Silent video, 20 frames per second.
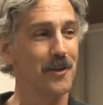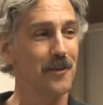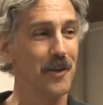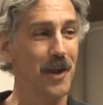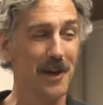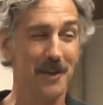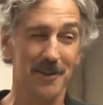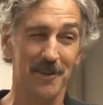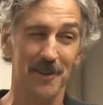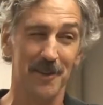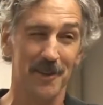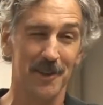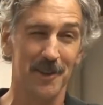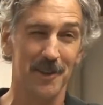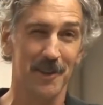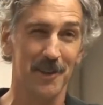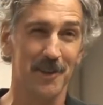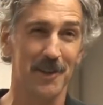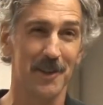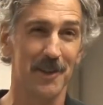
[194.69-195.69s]
You've got a
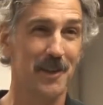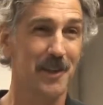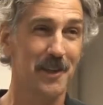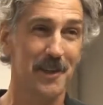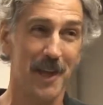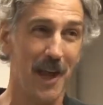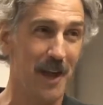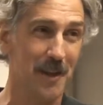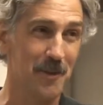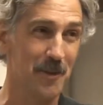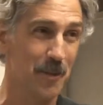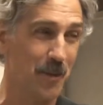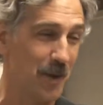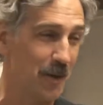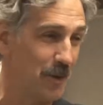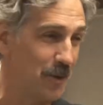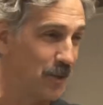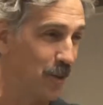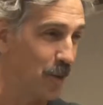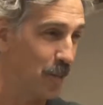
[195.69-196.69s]
cylinder, it can't
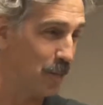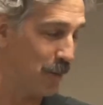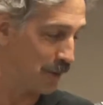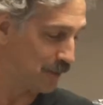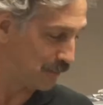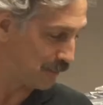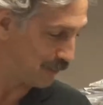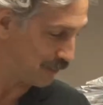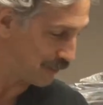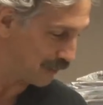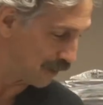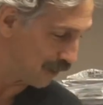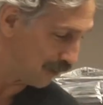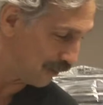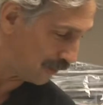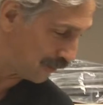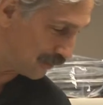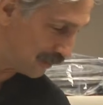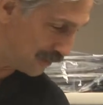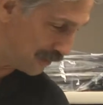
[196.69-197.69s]
swell. There's no place for it to
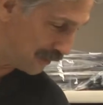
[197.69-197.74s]
go.